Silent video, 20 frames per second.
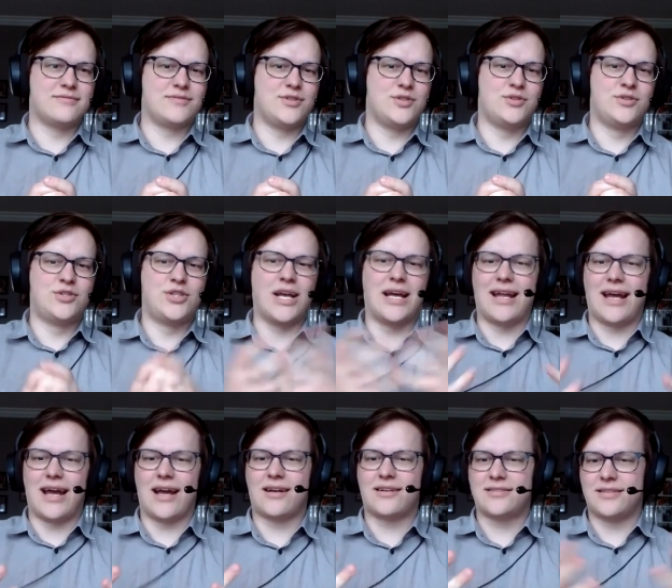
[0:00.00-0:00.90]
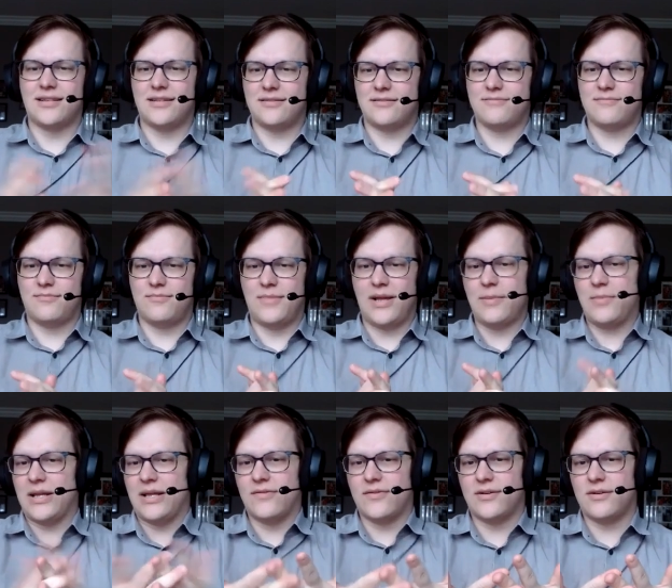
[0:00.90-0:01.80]
Gen X and
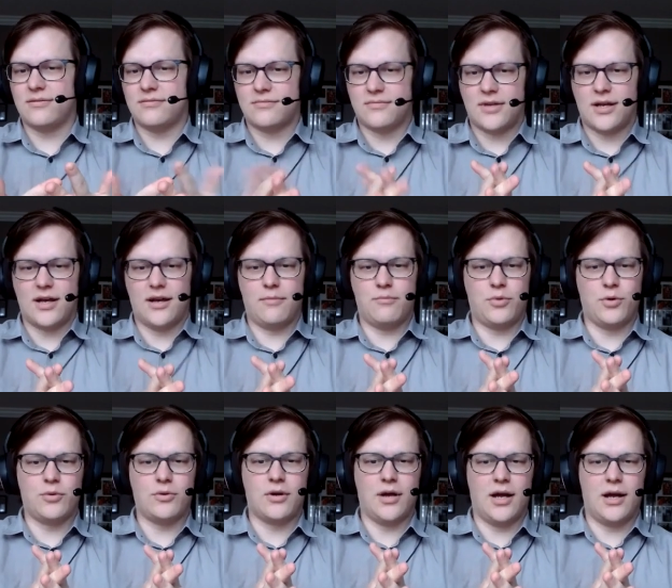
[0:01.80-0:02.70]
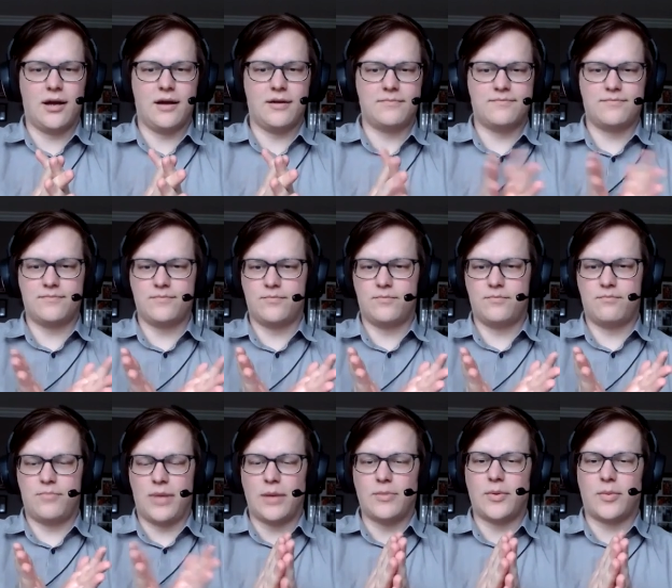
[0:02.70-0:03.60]
maybe even
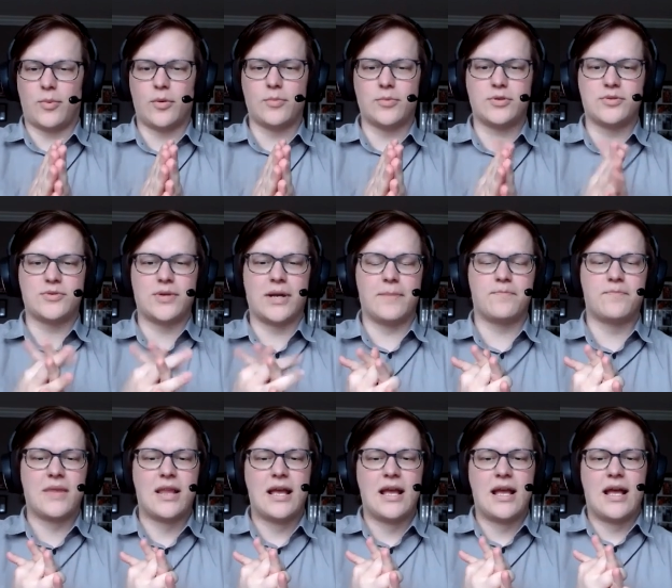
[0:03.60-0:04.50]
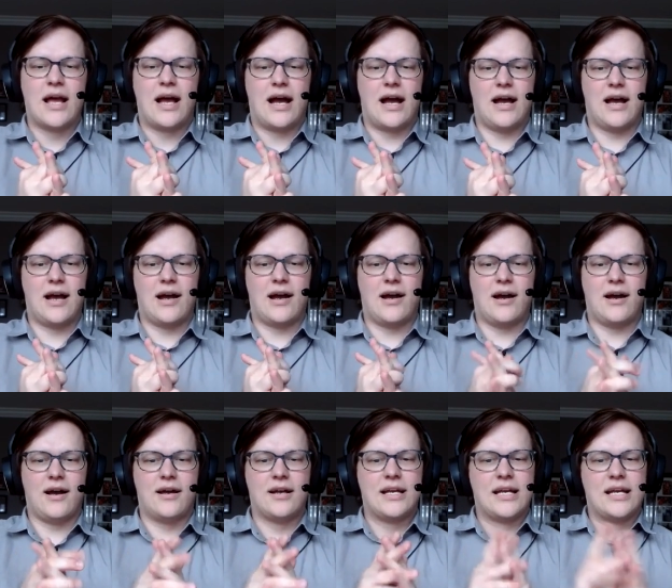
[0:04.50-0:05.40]
baby boomers, right?
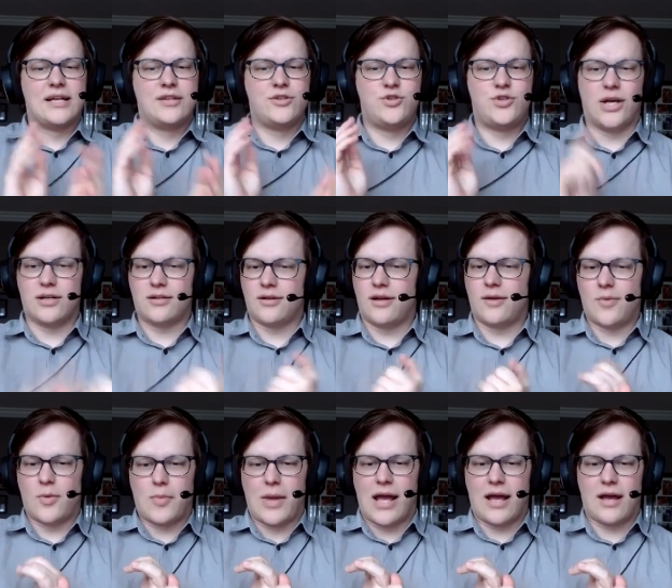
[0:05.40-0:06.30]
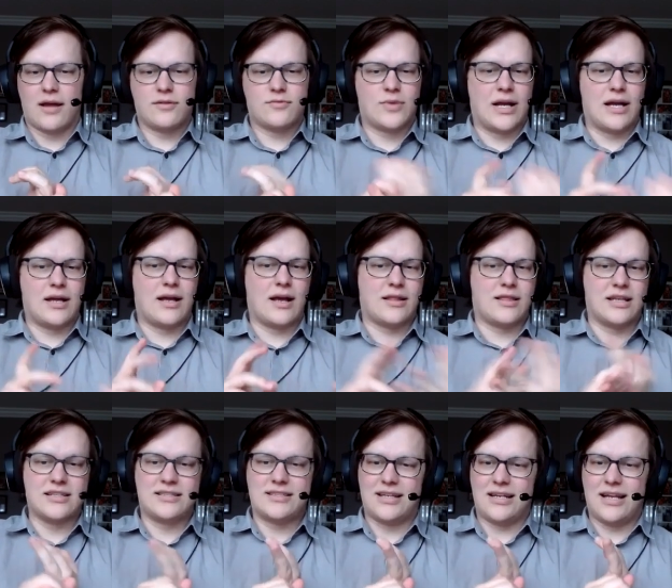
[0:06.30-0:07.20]
Uh, Gender, I'm a man, right?
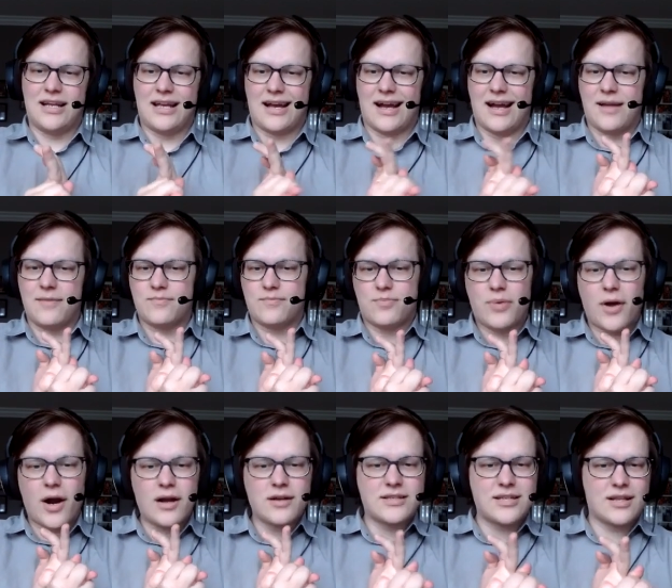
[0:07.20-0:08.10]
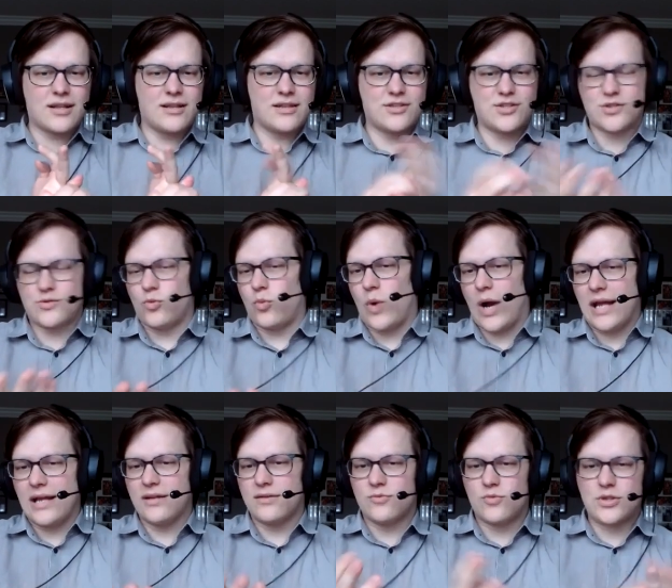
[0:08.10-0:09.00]
Ethnicity, I'm particularly just
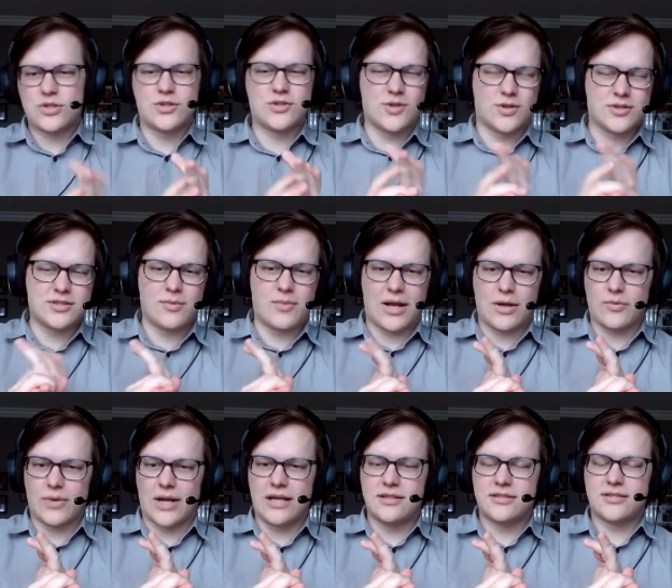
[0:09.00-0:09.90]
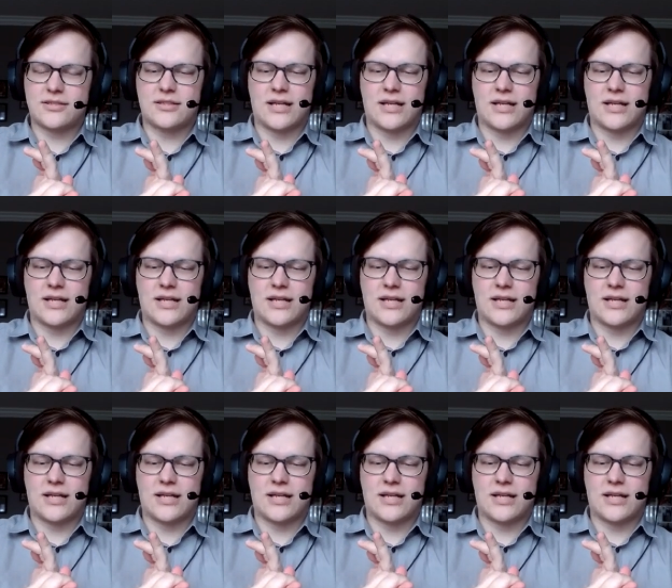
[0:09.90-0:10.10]
white, which is also my race.